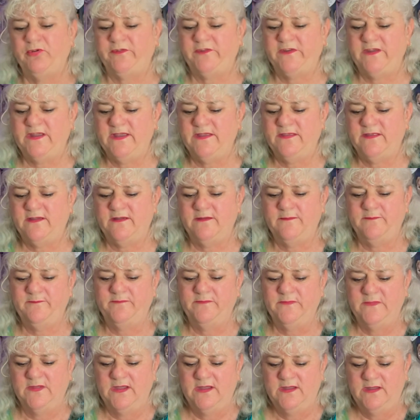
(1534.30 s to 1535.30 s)
together.
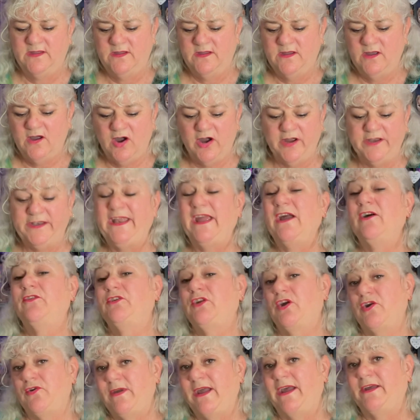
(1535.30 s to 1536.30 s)
I now know
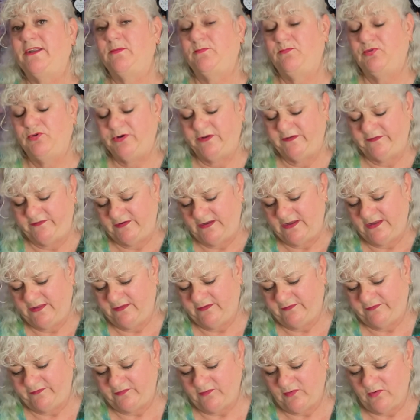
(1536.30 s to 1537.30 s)
how to put it together,
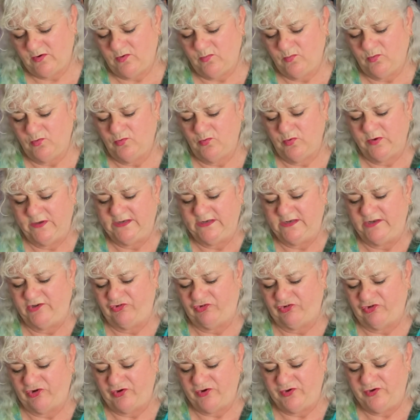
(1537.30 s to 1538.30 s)
so I will quickly
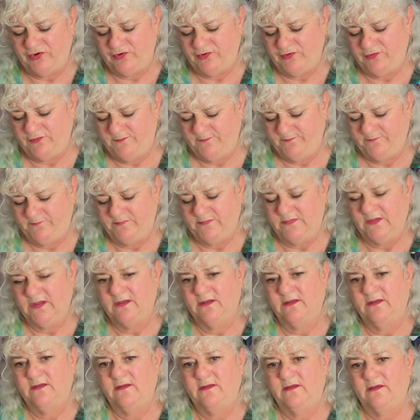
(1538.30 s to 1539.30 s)
show you.
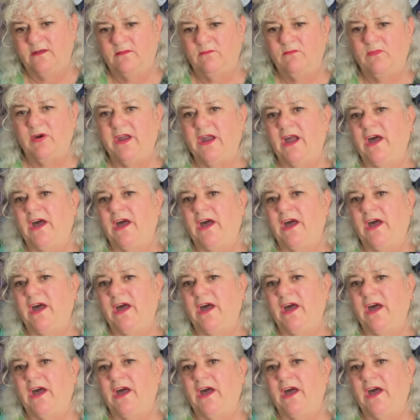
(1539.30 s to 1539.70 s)
My